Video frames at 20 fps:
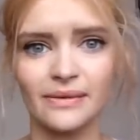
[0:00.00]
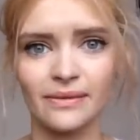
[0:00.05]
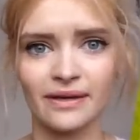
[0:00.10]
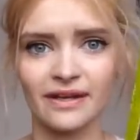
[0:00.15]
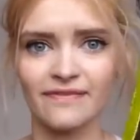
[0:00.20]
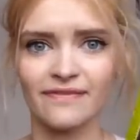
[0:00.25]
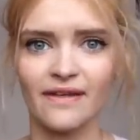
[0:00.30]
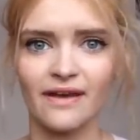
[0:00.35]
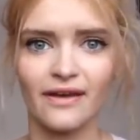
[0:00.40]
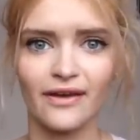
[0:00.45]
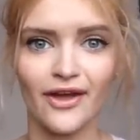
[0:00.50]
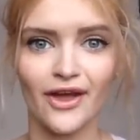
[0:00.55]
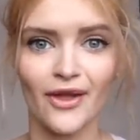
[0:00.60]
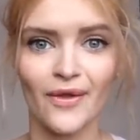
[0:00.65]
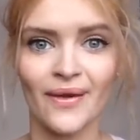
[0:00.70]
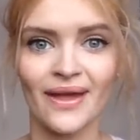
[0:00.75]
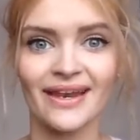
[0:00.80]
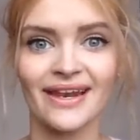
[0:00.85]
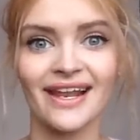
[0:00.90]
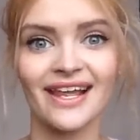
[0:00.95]
So I'll give that a go
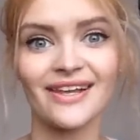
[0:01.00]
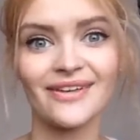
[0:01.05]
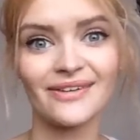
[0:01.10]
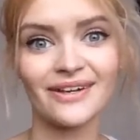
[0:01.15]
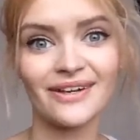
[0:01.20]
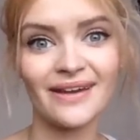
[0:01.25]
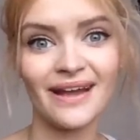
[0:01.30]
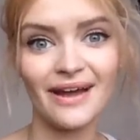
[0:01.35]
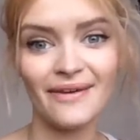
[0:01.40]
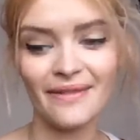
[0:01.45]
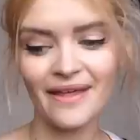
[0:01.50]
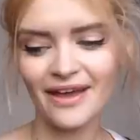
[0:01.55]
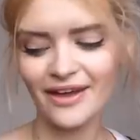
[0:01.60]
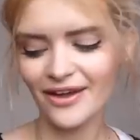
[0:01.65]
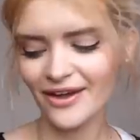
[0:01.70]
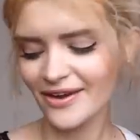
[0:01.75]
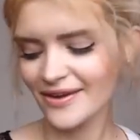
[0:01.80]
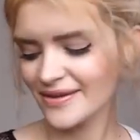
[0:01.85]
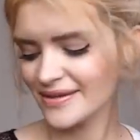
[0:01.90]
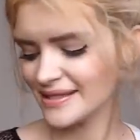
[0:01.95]
and let you know how
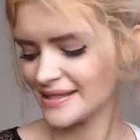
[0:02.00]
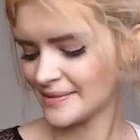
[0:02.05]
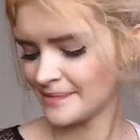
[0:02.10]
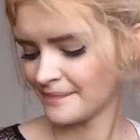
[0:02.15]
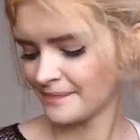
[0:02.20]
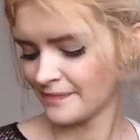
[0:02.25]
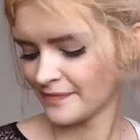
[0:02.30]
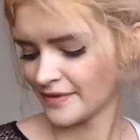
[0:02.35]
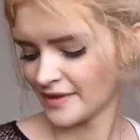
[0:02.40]
that goes.